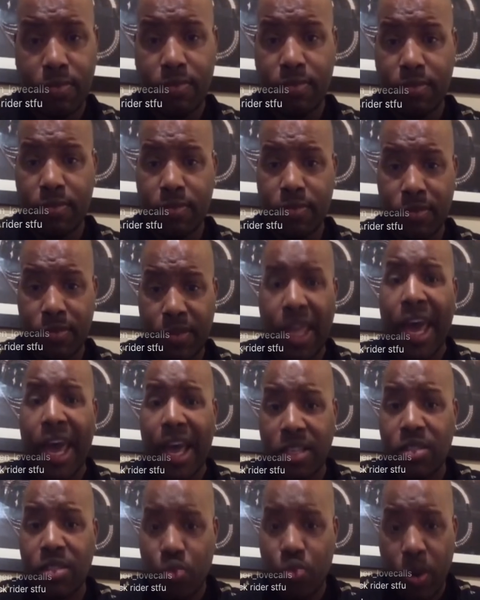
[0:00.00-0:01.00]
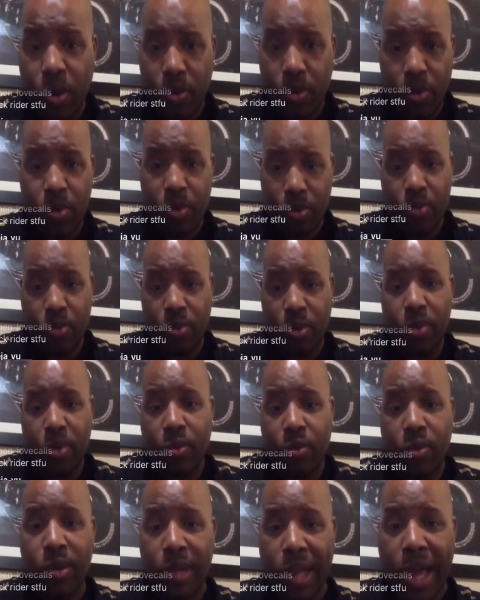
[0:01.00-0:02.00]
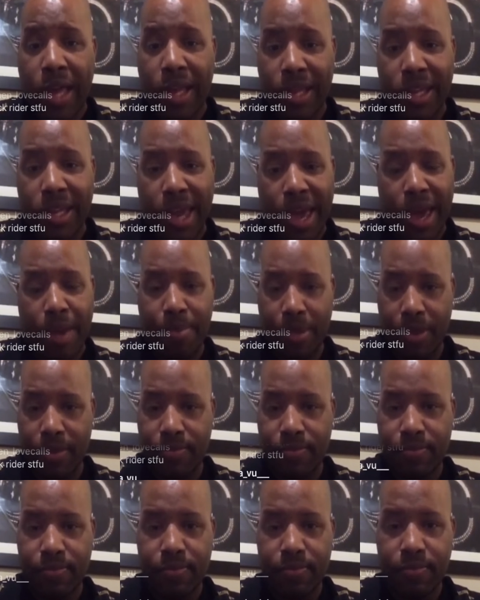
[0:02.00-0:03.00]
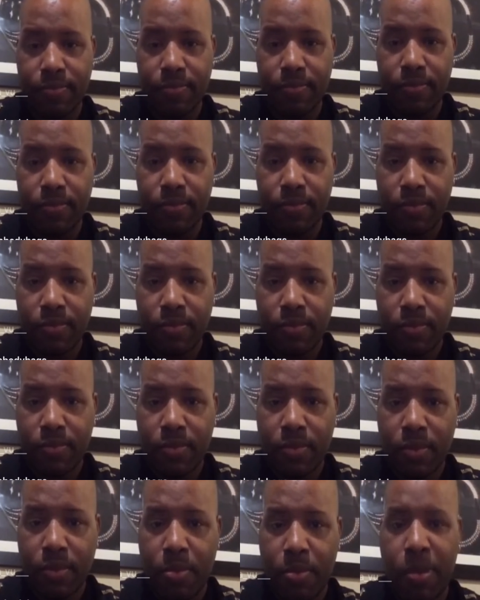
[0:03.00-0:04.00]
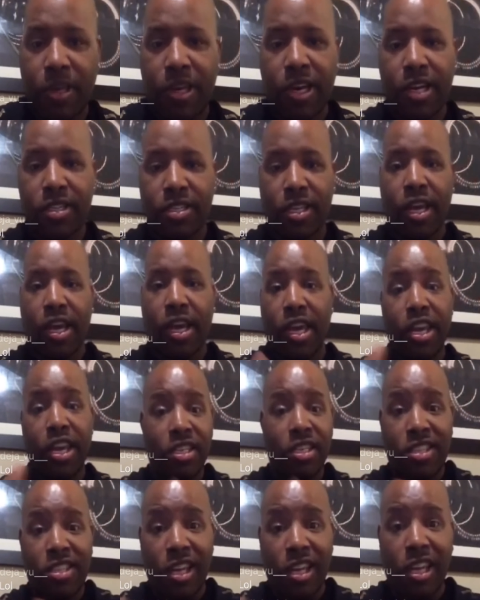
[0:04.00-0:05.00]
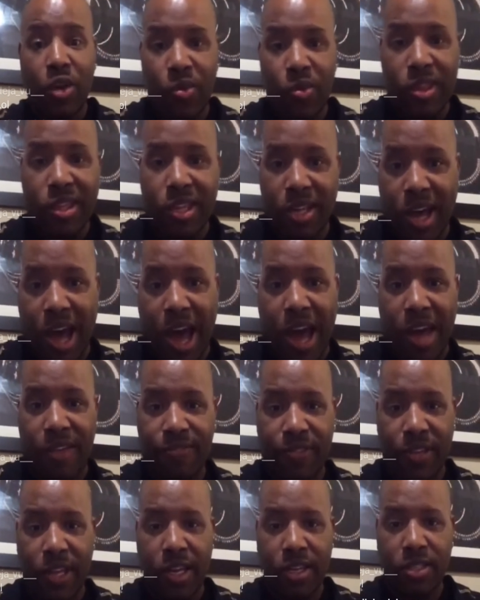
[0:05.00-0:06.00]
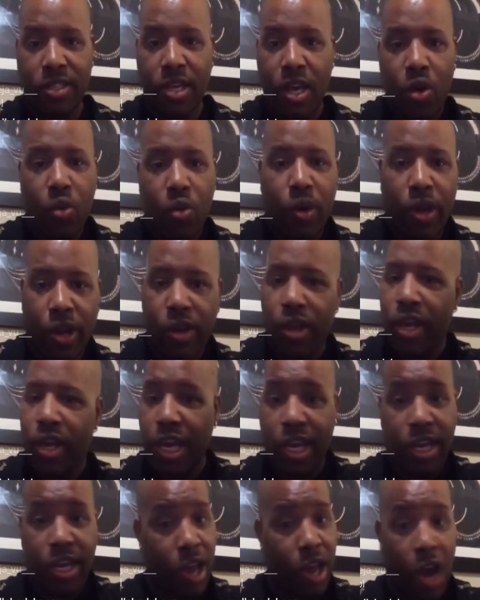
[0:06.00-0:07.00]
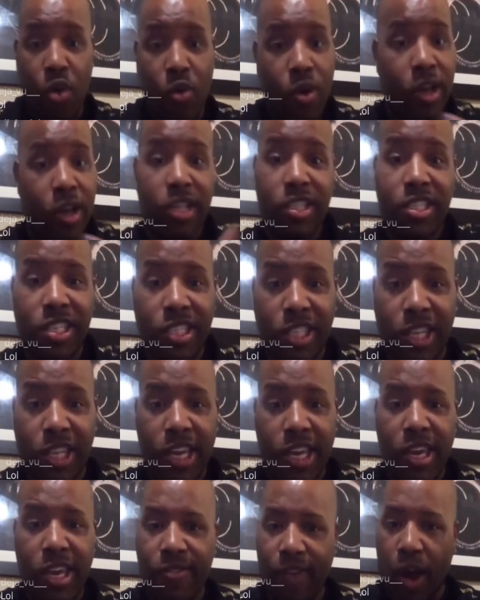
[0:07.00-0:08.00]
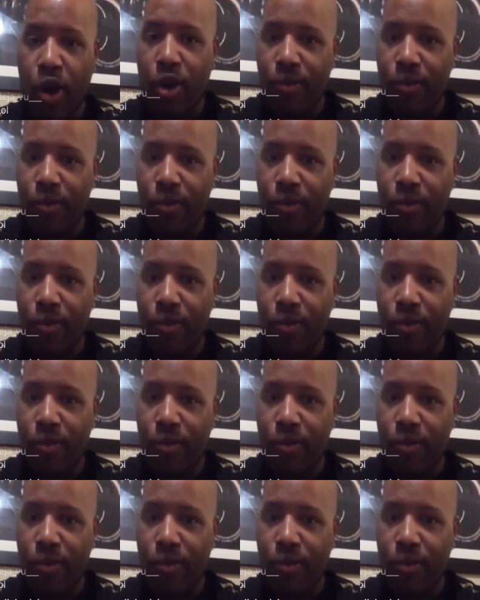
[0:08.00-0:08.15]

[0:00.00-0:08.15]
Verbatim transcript: That's what will, will likely happen because he's dealing with the conflicts where he don't want to just leave over